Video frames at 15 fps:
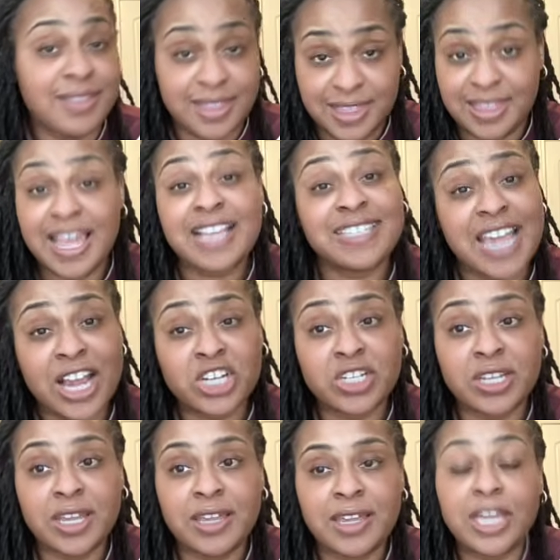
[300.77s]
that's
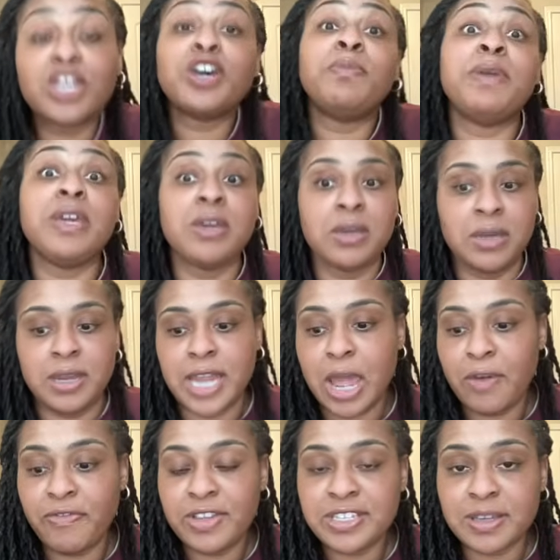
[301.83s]
actually, it could be good. Now,
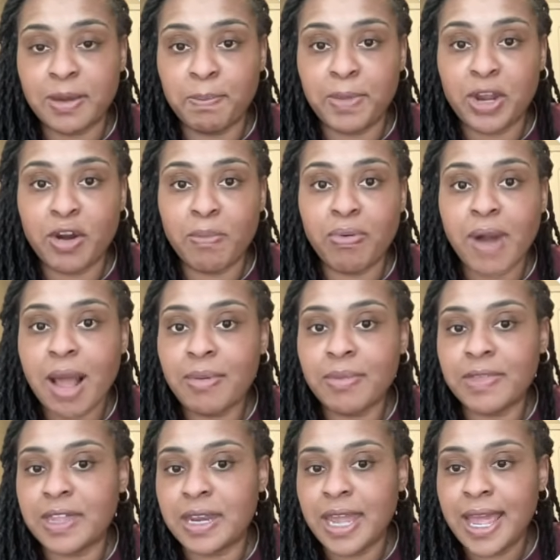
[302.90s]
if it's a bigger problem
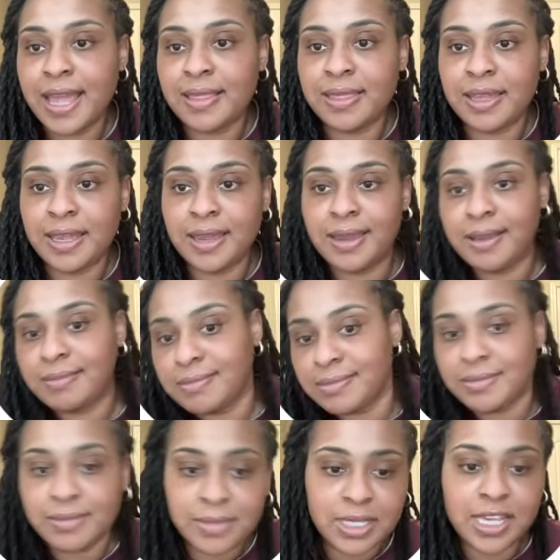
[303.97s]
than that, then
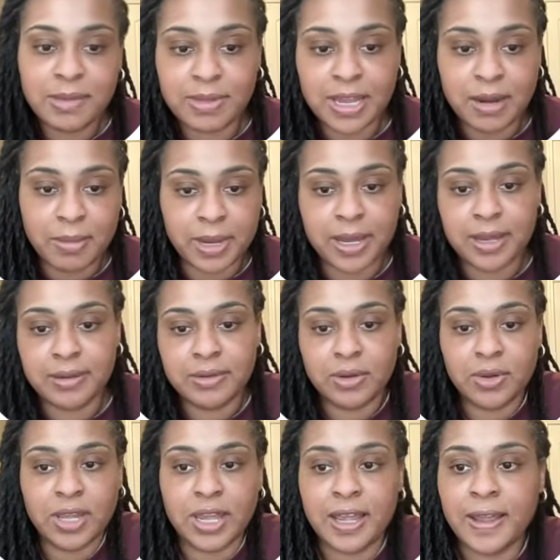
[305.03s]
keep that in mind,
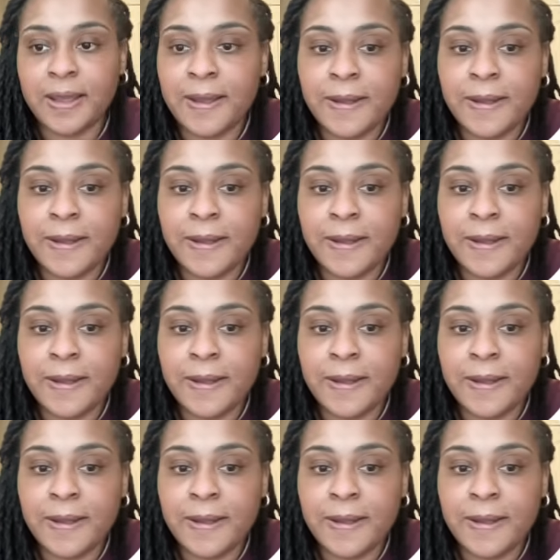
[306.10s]
okay?